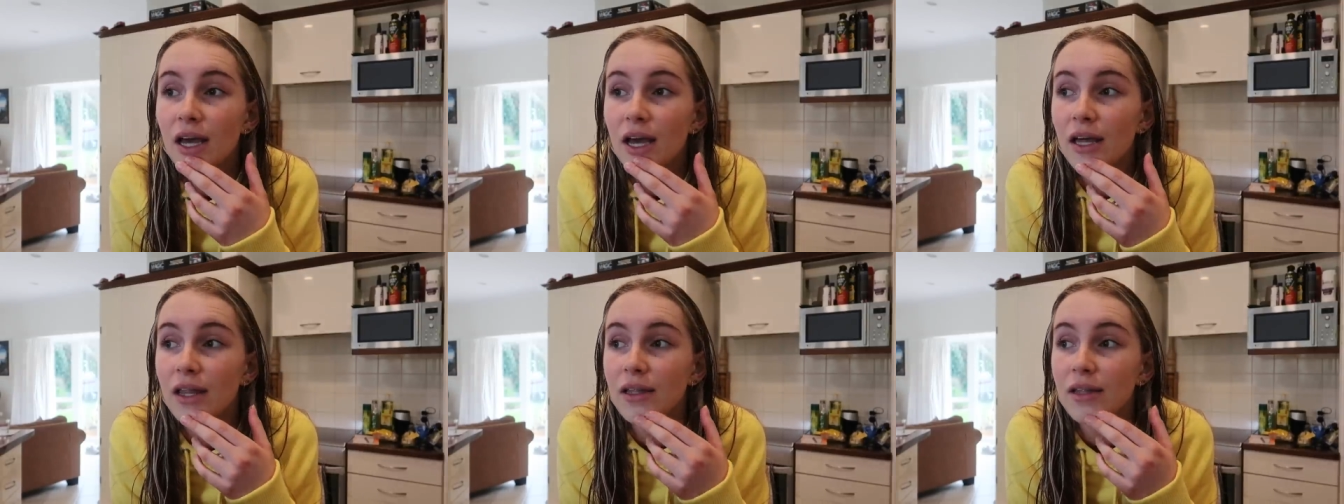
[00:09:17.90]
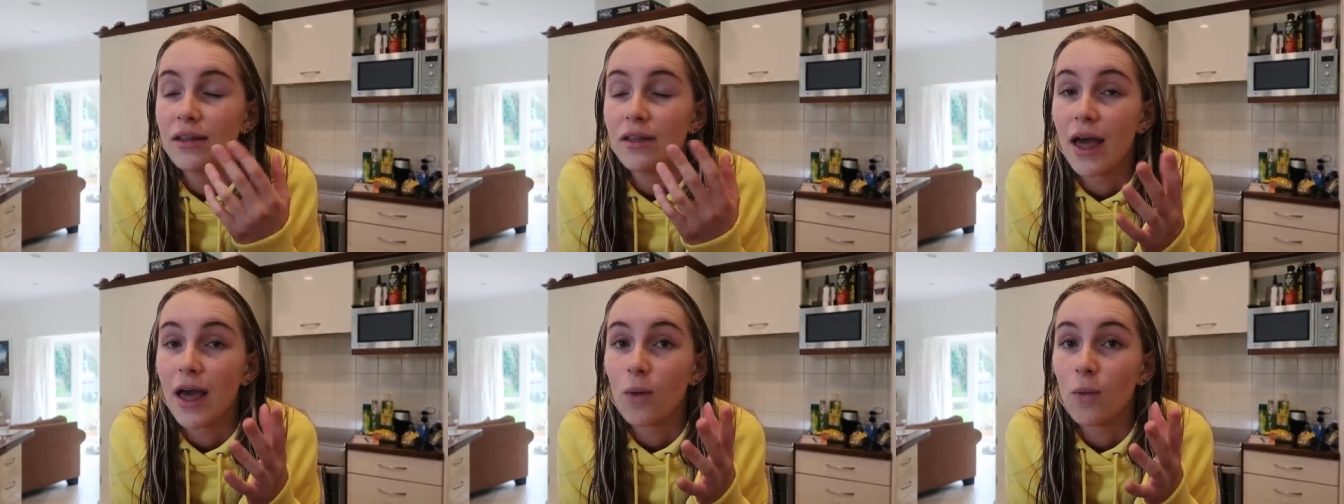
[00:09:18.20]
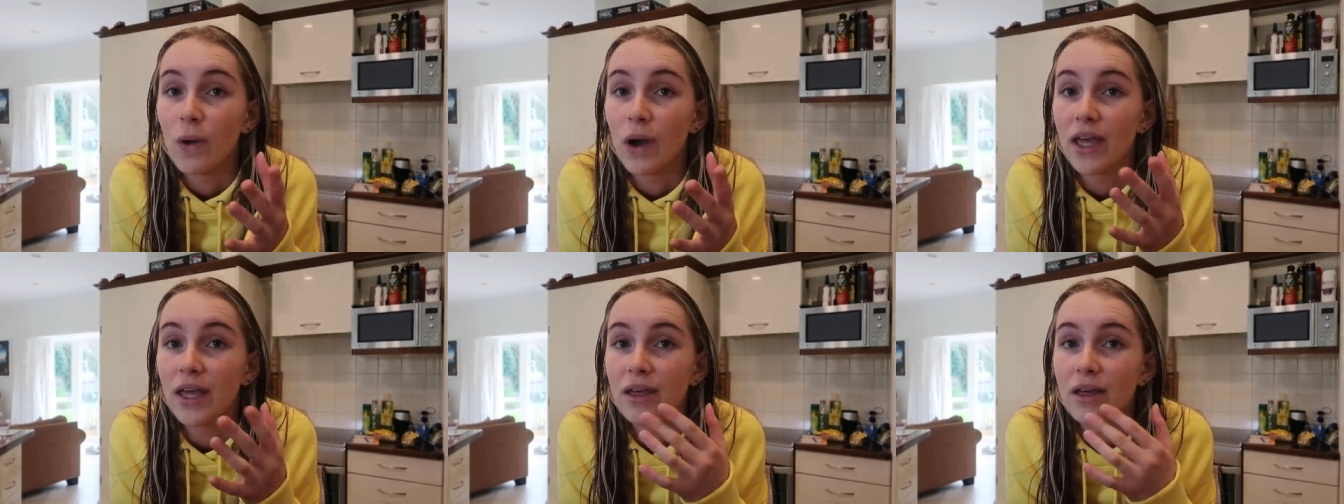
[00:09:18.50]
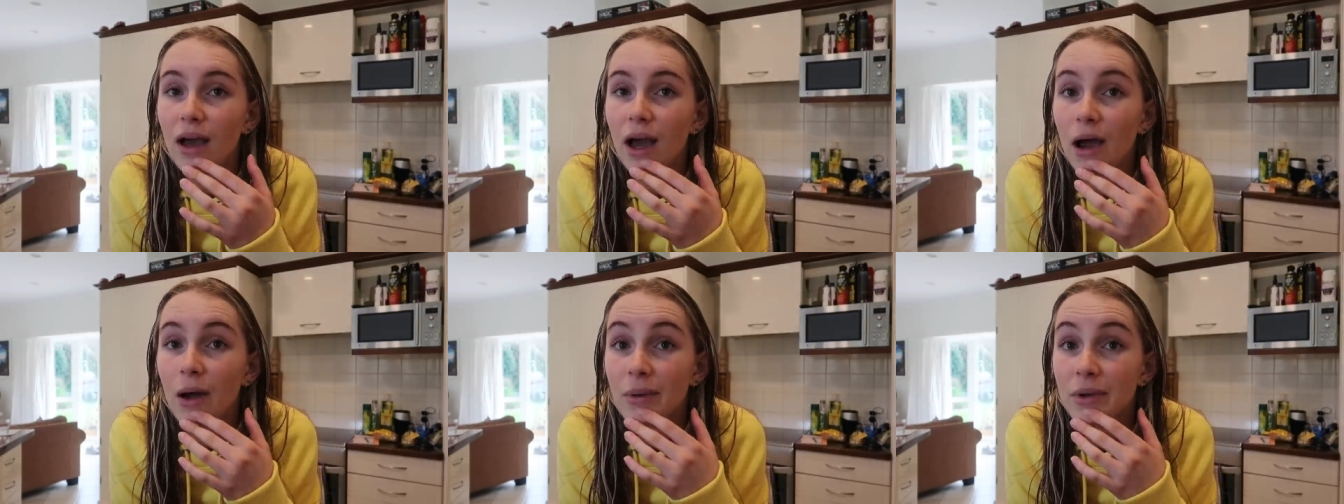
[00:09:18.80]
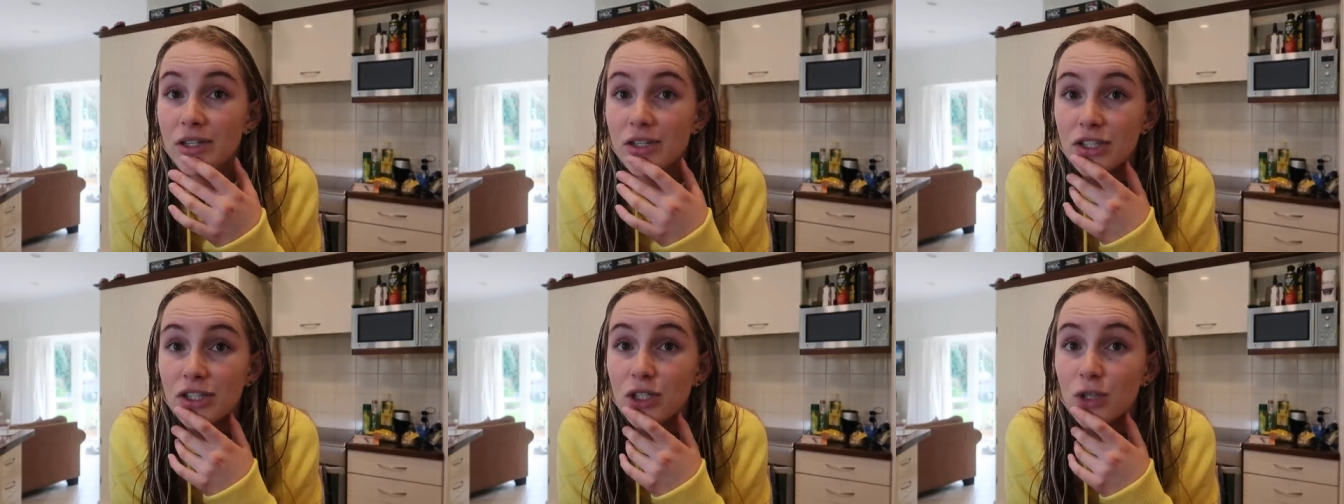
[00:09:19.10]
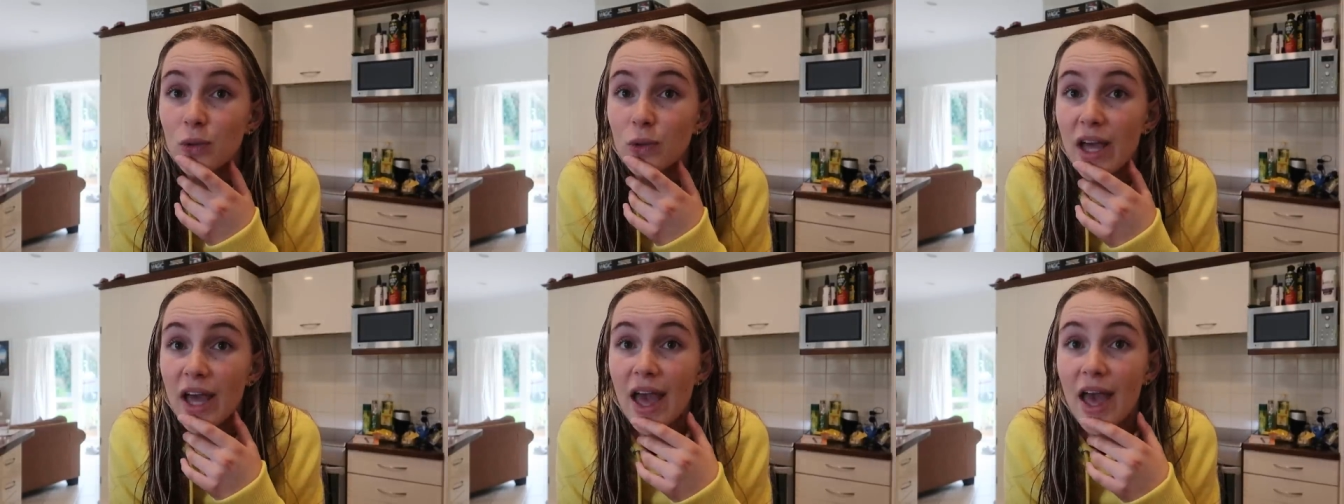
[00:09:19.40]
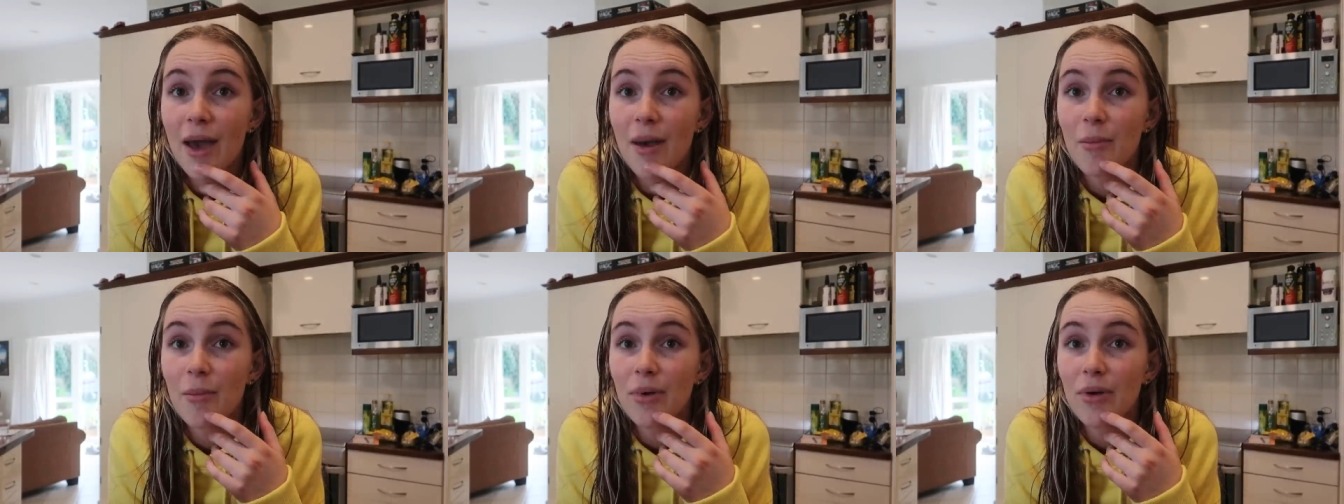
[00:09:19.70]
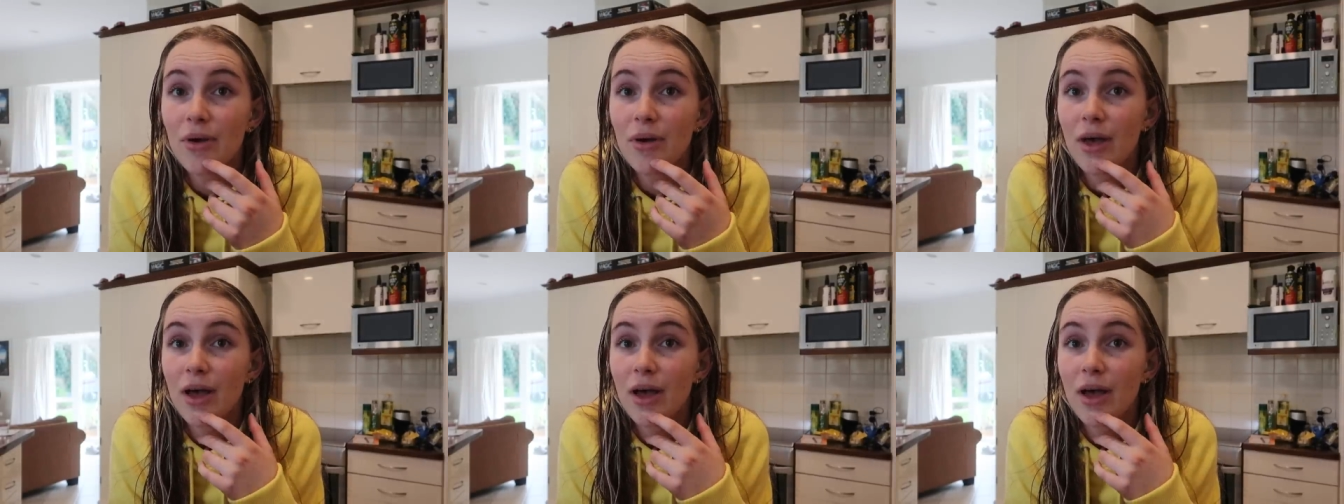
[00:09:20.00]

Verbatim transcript: And then that week I went to school camp,